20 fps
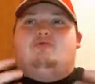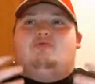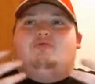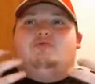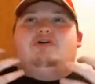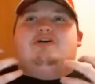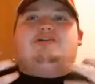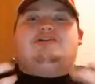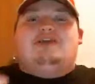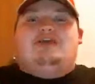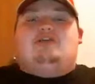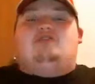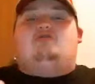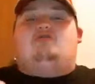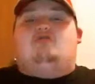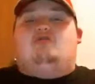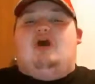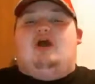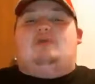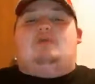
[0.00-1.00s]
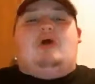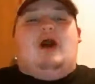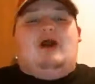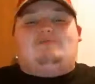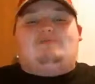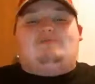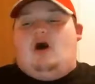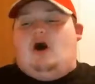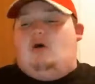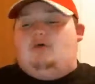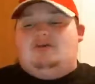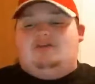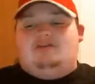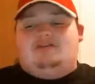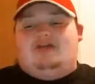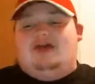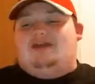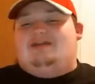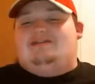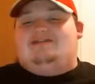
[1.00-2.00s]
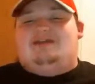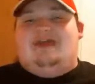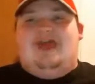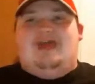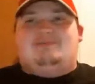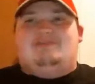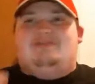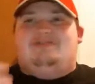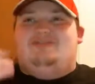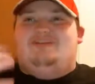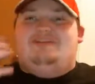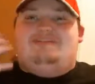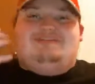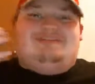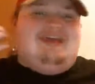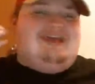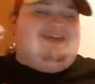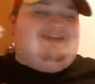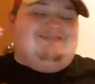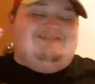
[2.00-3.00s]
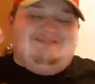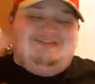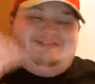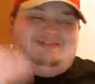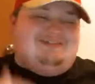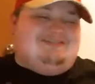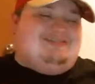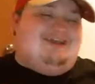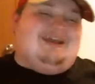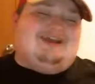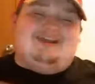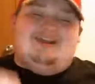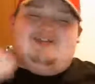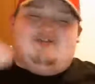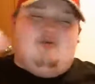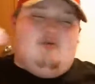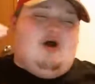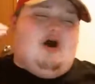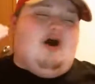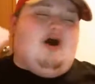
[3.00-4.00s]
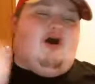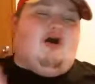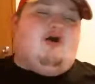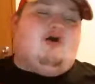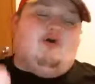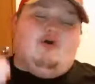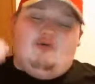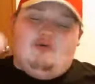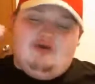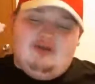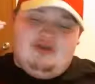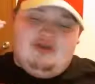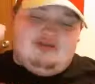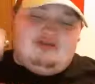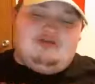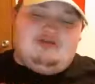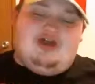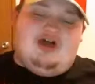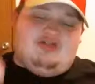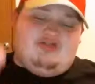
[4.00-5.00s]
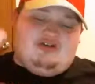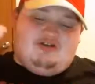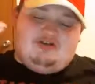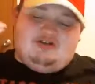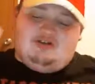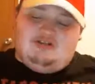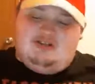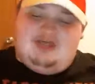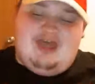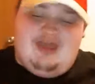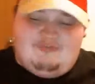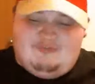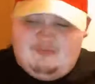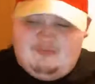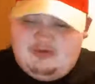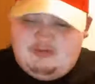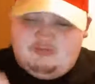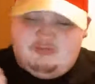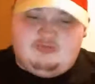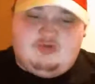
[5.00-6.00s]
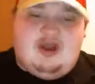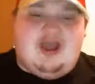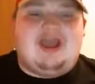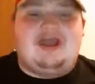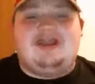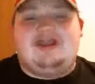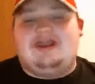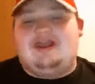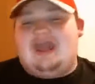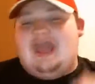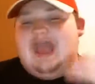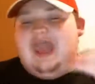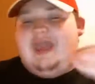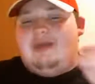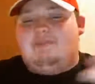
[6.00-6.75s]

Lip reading: was incredible. I've always liked Sam, but this is taking it to a whole another level in writing and